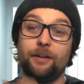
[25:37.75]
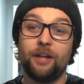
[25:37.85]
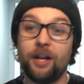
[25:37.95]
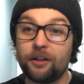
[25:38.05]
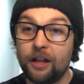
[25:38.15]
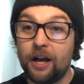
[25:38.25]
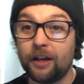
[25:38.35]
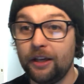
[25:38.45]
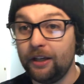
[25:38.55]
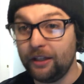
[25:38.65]
9
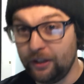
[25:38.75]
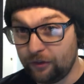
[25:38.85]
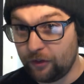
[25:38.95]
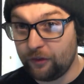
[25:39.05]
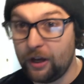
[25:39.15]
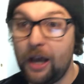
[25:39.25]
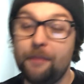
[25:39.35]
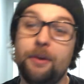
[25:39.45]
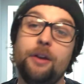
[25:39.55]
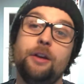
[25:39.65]
o'clock Eastern Time.